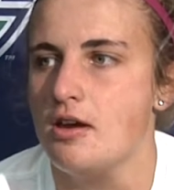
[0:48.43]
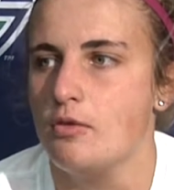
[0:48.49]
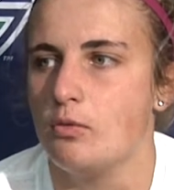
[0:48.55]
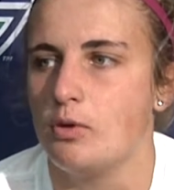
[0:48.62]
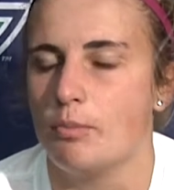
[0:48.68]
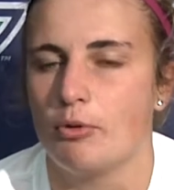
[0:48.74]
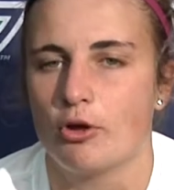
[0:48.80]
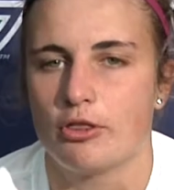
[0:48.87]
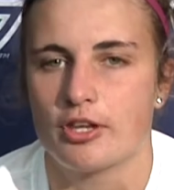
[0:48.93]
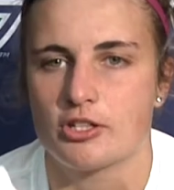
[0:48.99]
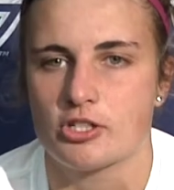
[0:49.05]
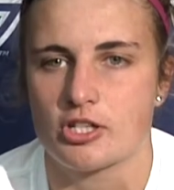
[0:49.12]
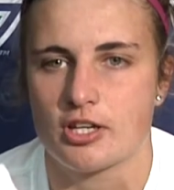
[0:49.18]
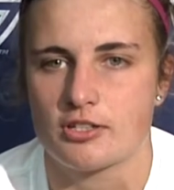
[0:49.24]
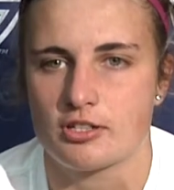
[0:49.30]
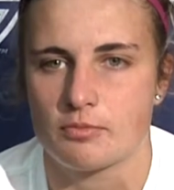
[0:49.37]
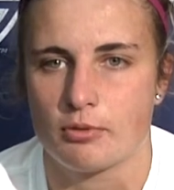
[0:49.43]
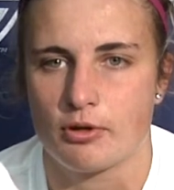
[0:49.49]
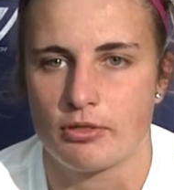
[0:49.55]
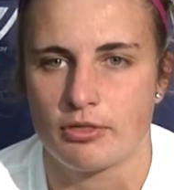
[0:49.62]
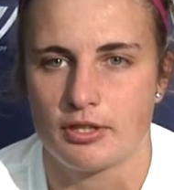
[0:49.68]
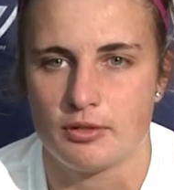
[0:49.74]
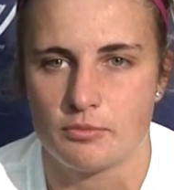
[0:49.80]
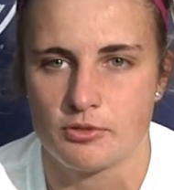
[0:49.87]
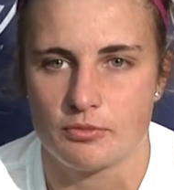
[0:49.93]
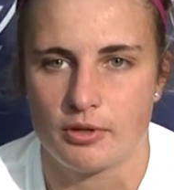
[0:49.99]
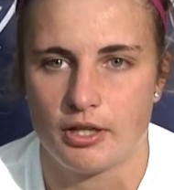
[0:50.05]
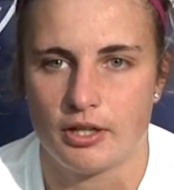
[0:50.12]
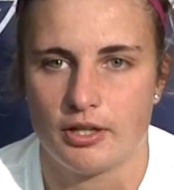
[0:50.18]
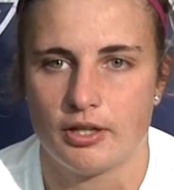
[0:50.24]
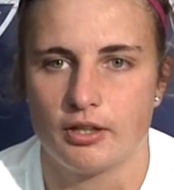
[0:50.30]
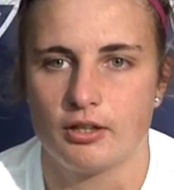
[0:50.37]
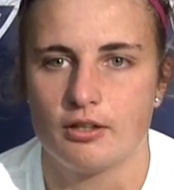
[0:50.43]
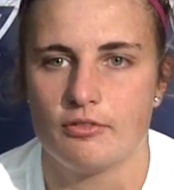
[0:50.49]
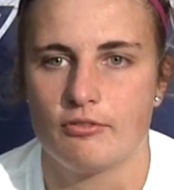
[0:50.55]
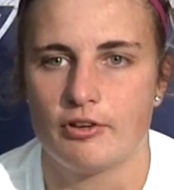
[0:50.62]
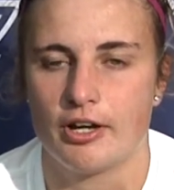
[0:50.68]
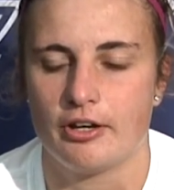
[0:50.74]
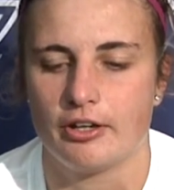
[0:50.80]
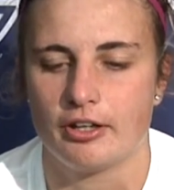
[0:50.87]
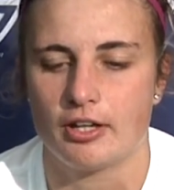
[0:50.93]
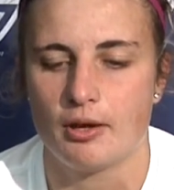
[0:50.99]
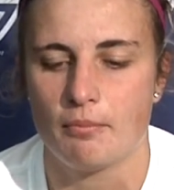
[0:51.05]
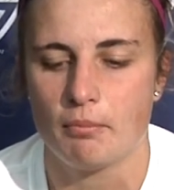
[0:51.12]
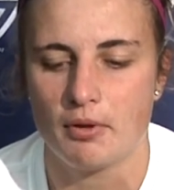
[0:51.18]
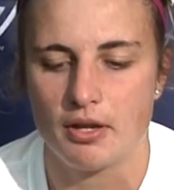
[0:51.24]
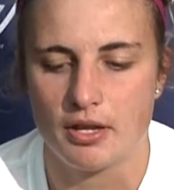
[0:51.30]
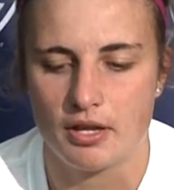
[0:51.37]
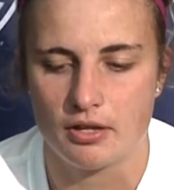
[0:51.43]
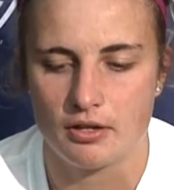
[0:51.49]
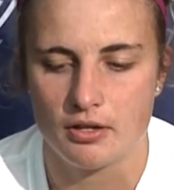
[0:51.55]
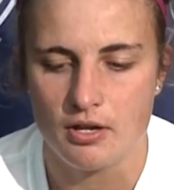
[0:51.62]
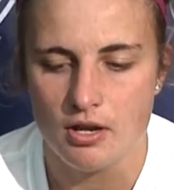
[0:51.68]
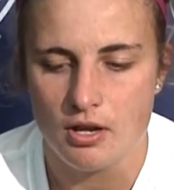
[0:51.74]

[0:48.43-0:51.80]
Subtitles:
we both had chances, both teams were like firing it up, and then